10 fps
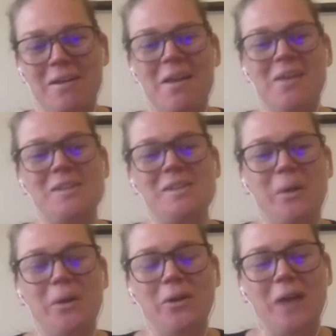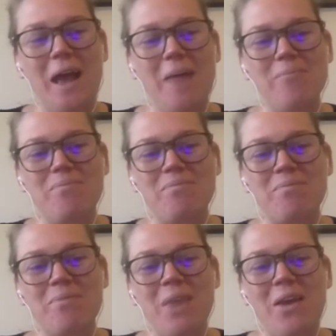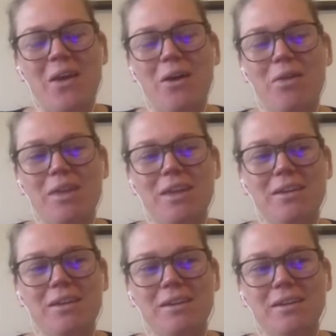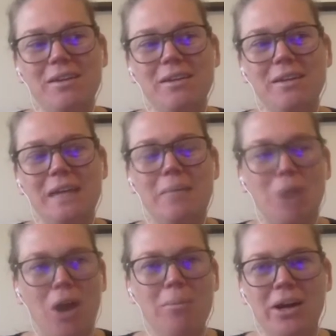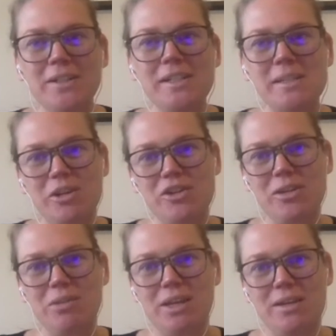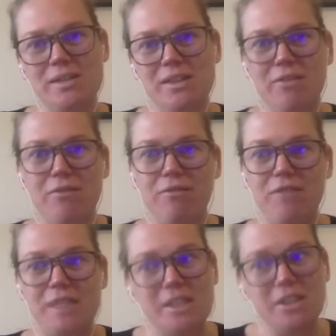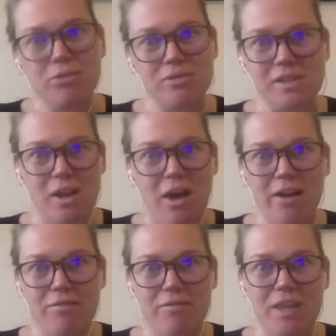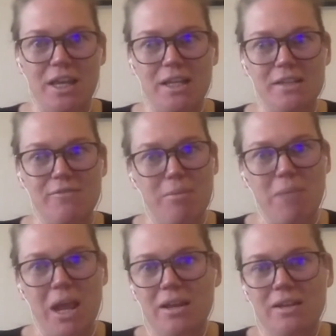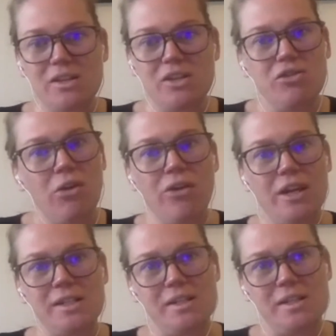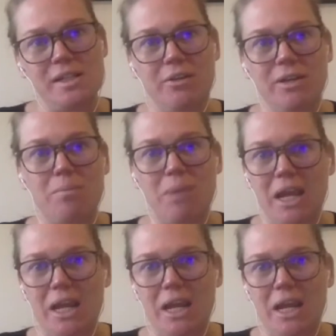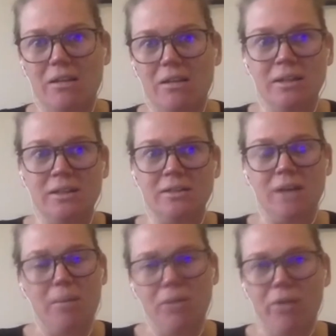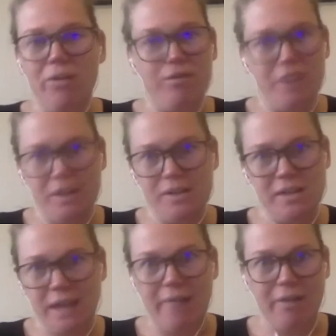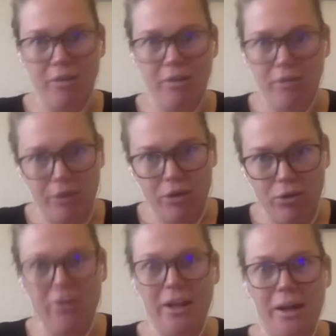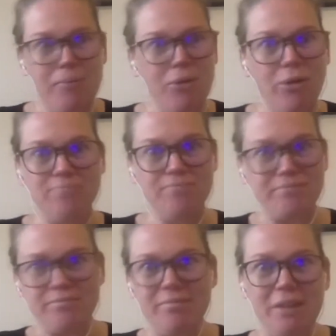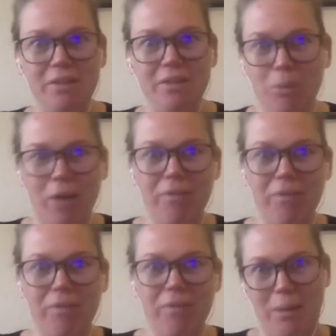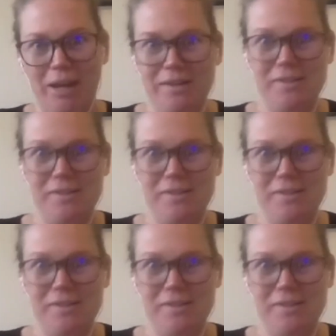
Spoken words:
So I think in my mind, especially because the physical side of things for me, it's not necessarily been, I'm not the fittest out there on the court, and I'm not the one that's setting the pace, doing